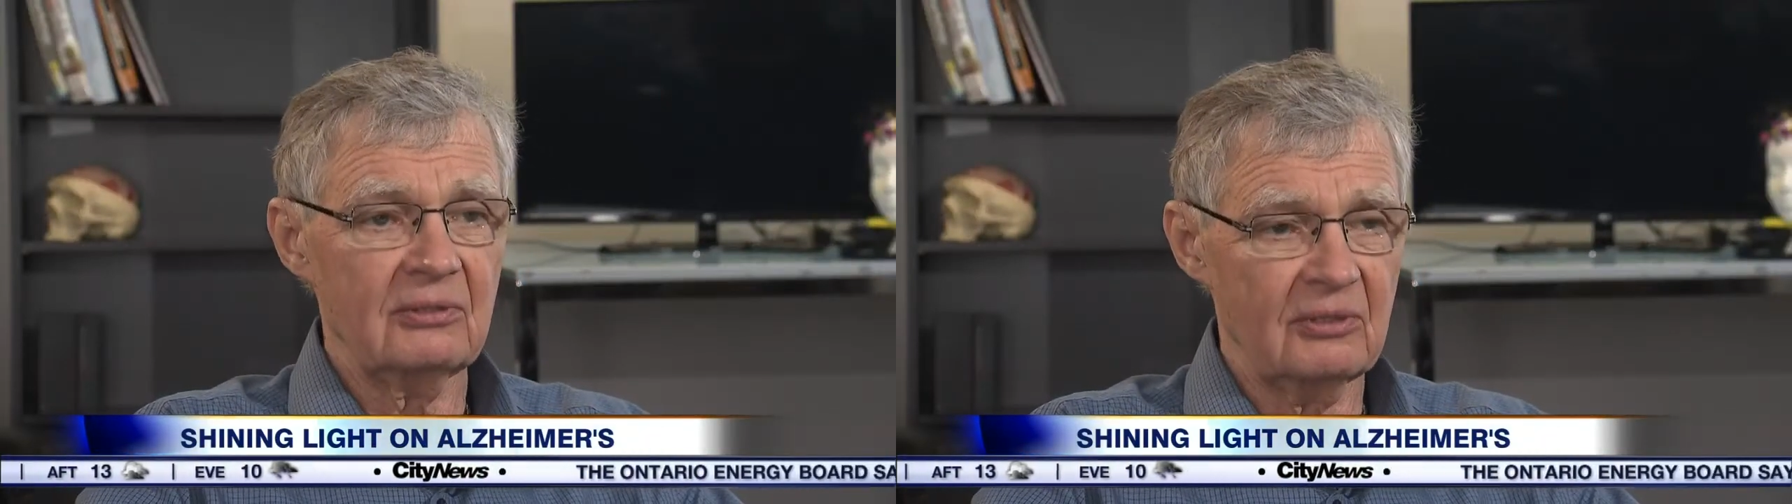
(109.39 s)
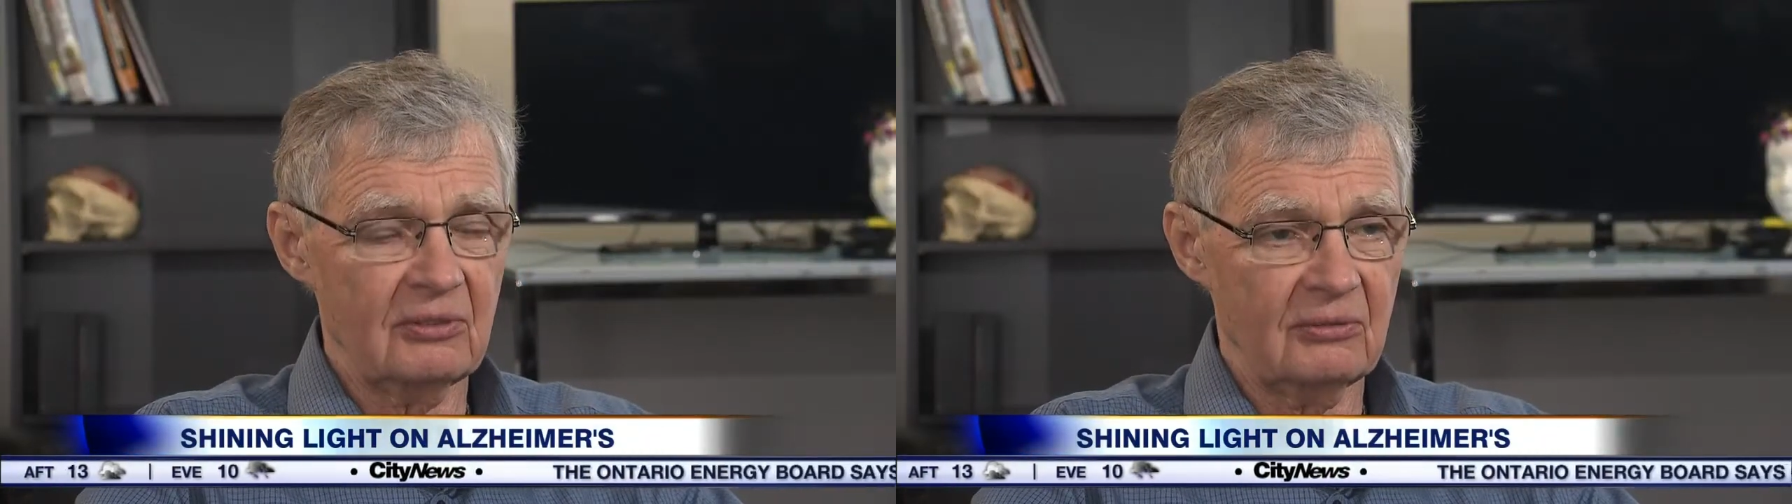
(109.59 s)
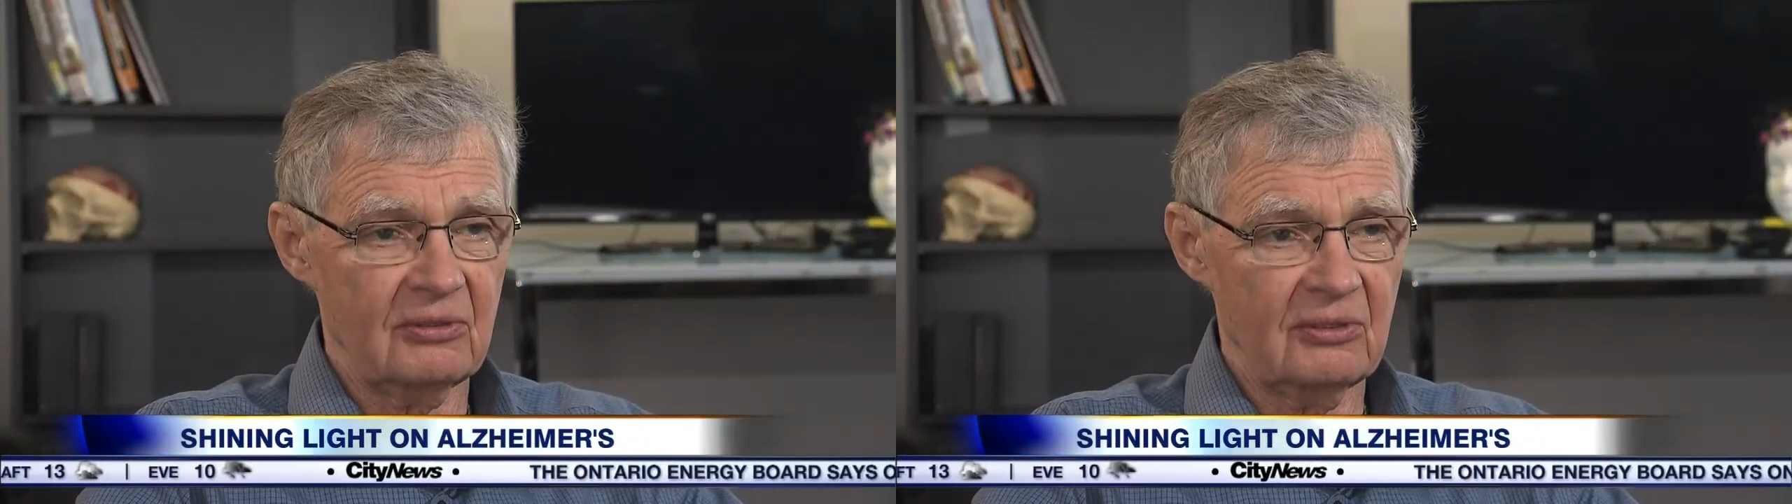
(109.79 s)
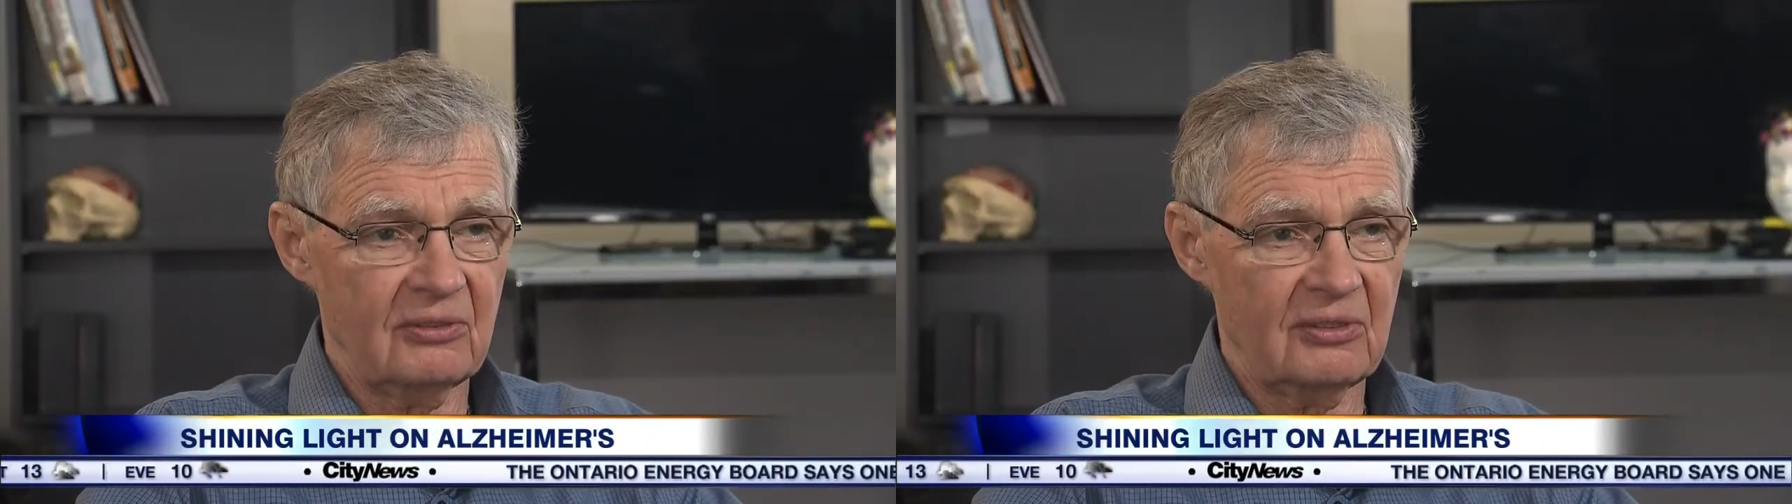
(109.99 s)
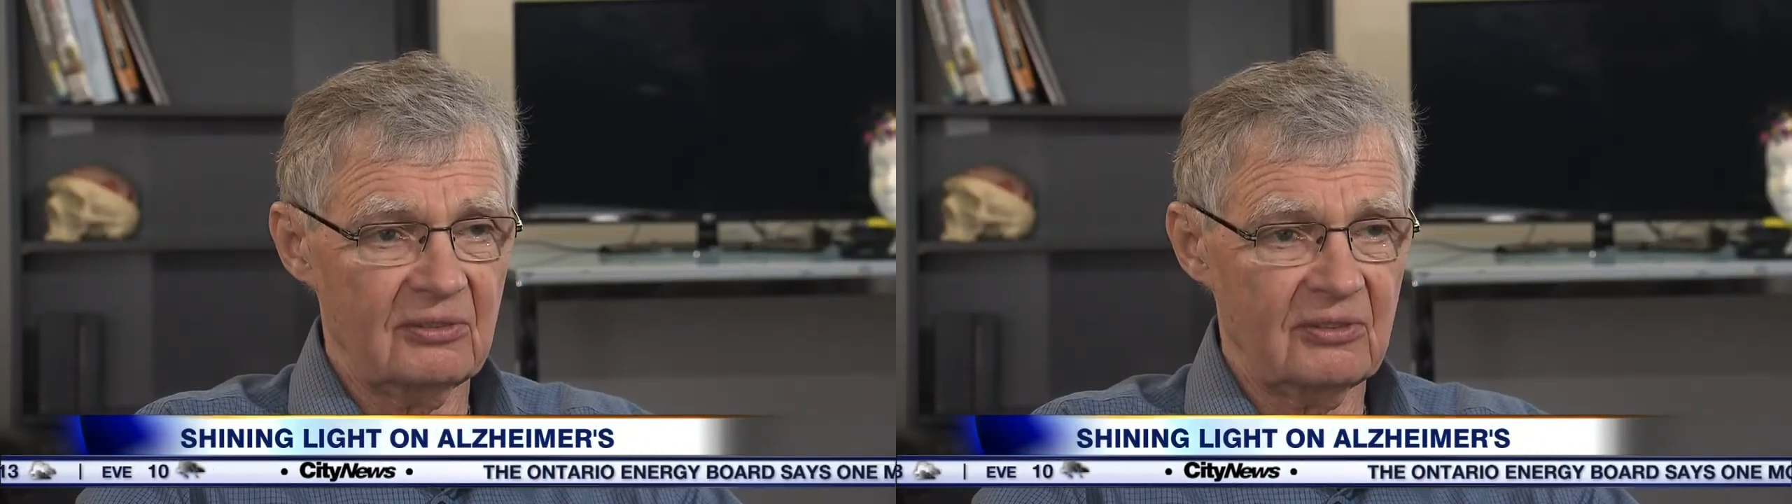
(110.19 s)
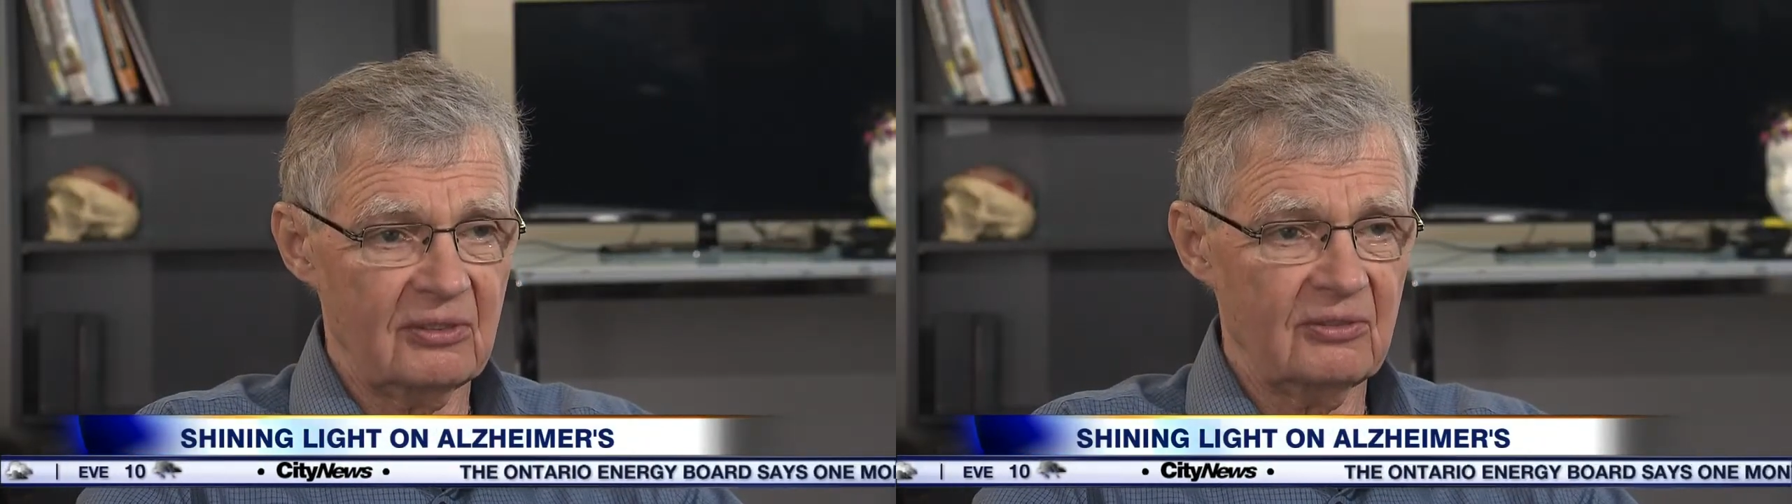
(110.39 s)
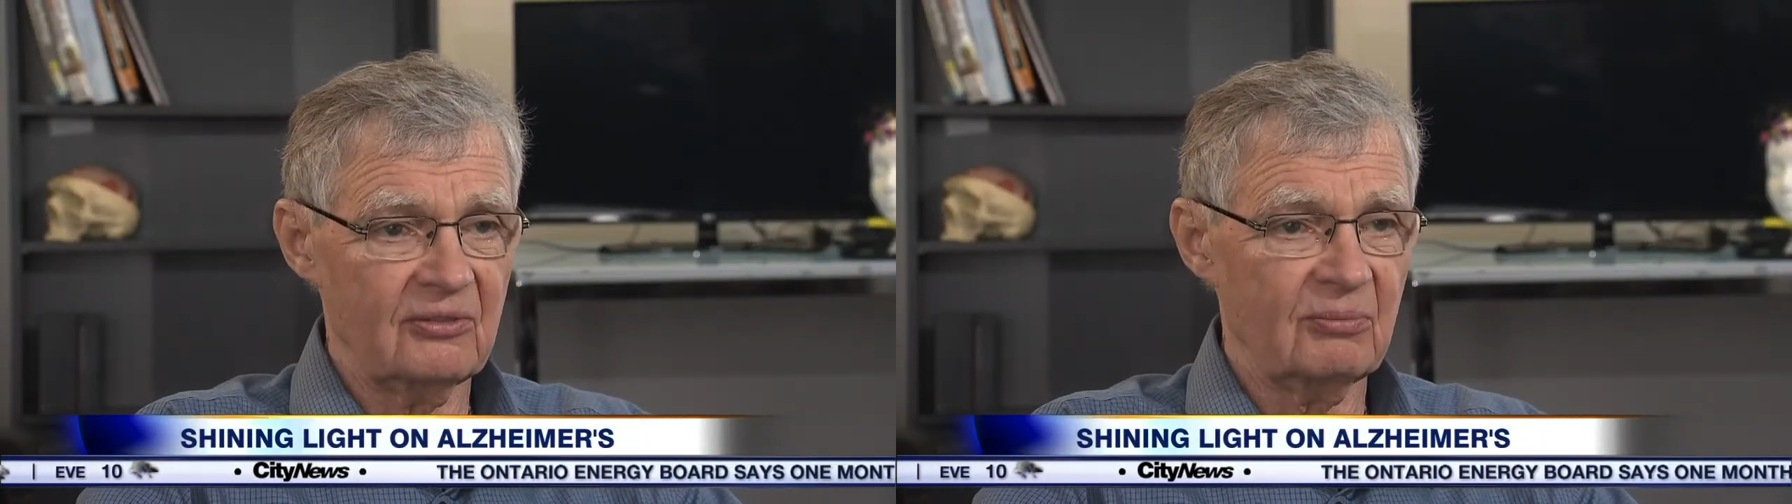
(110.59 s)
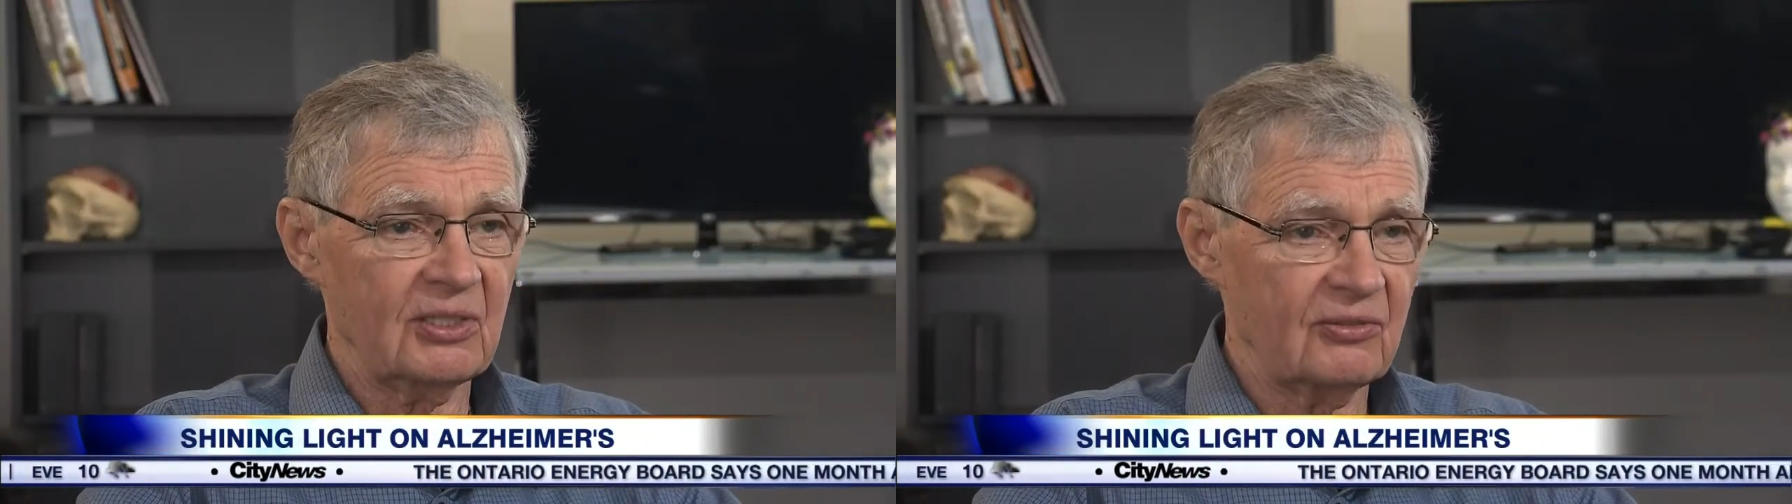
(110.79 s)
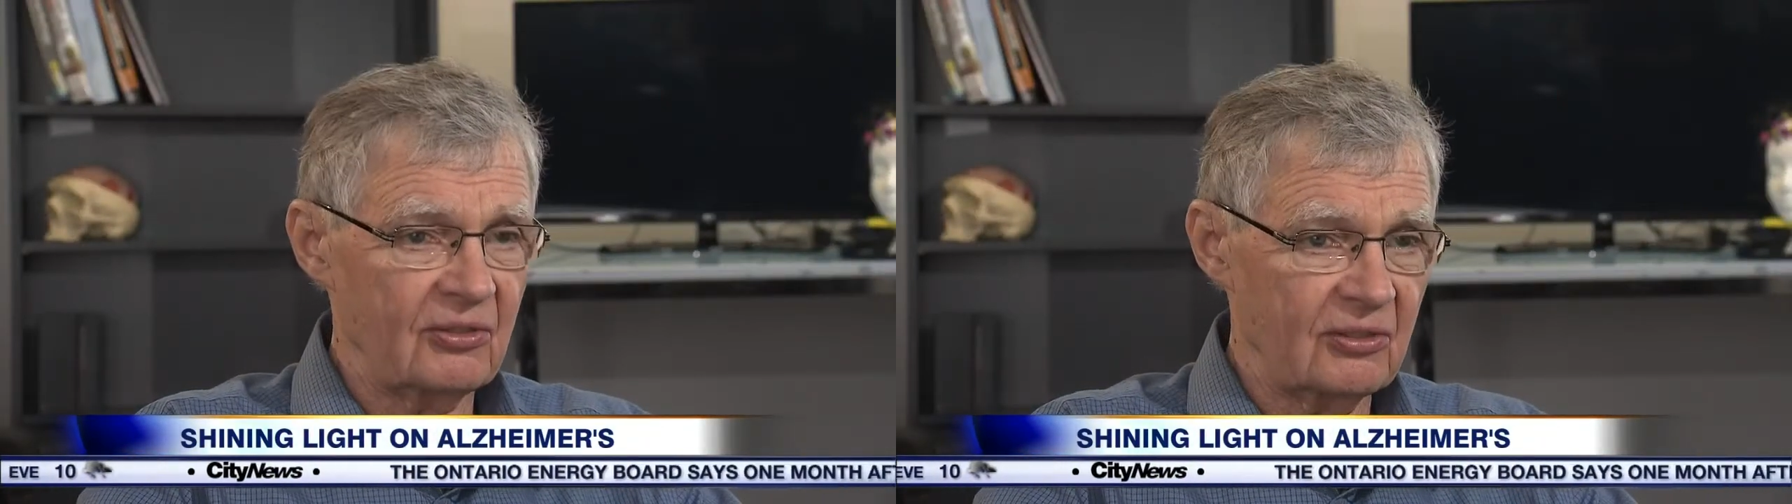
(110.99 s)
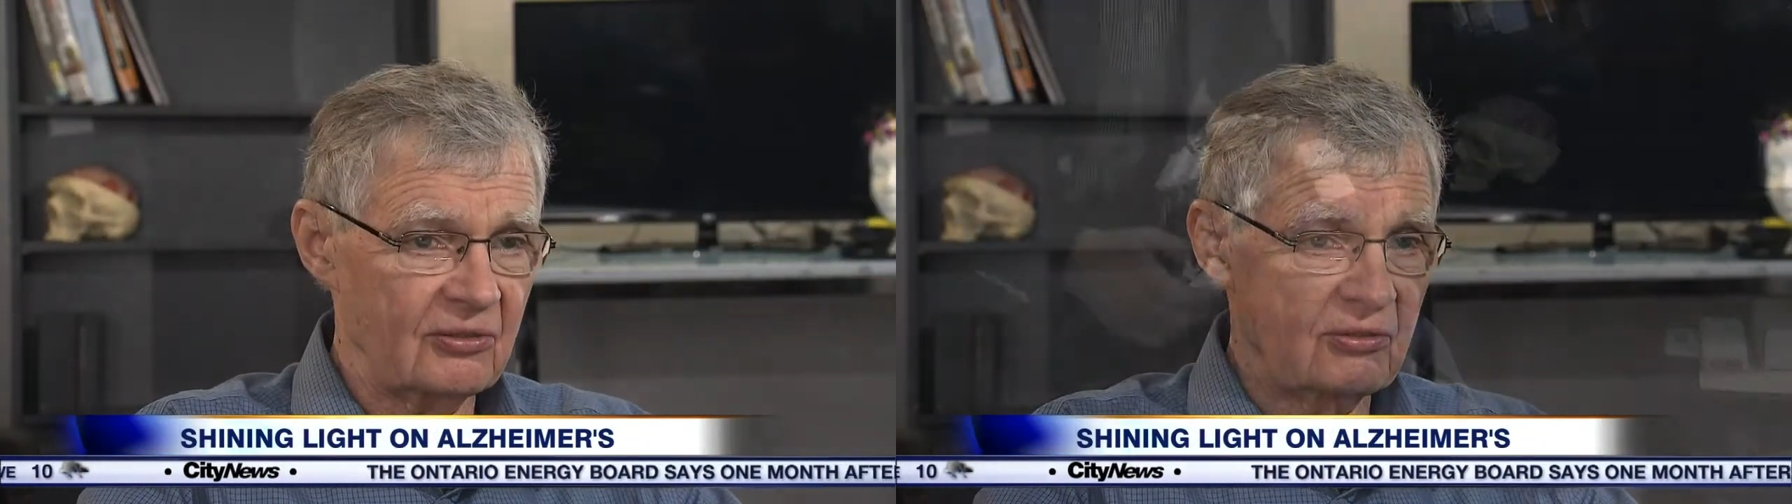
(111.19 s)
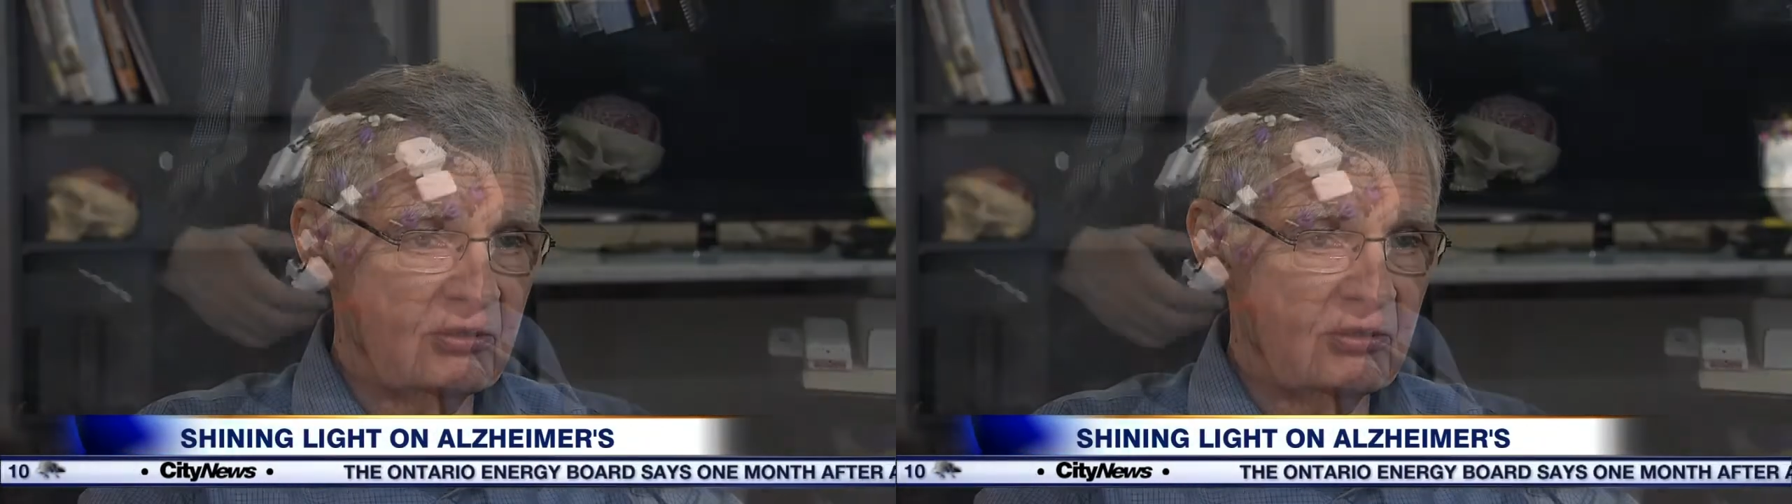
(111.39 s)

you know, it, it, it, there's a big change.